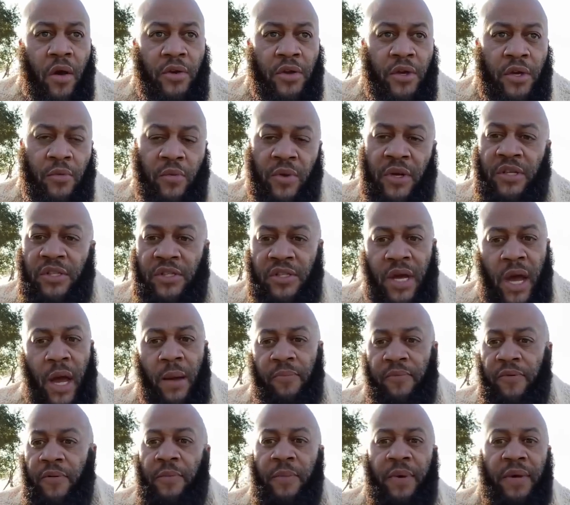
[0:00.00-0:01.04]
You don't want to jump
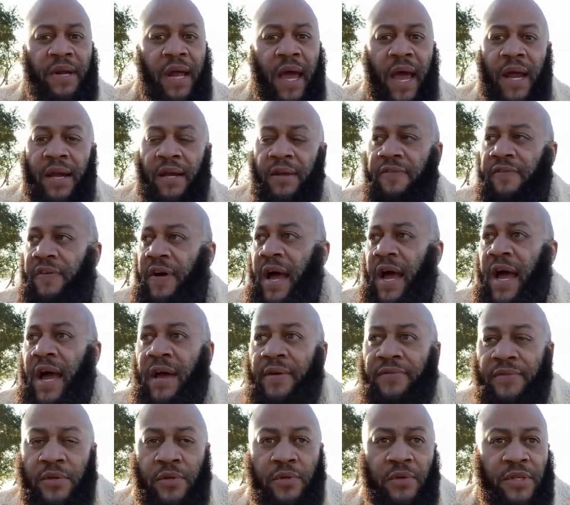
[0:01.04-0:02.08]
from a 9 to
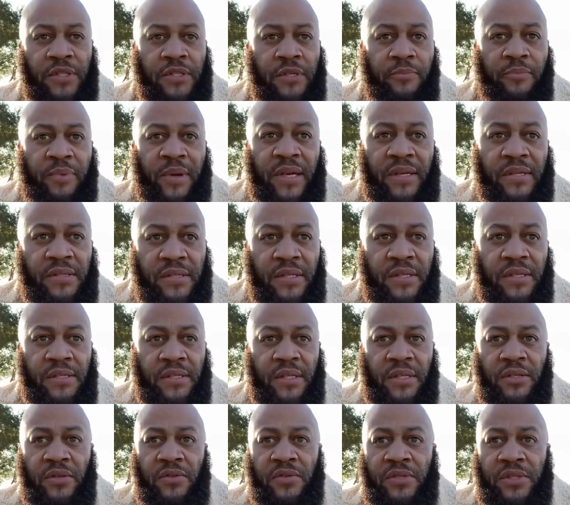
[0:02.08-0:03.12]
5 to into business,
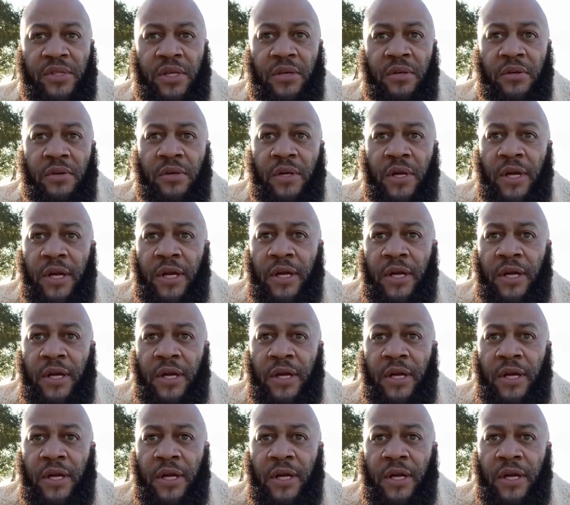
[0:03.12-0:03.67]
and you still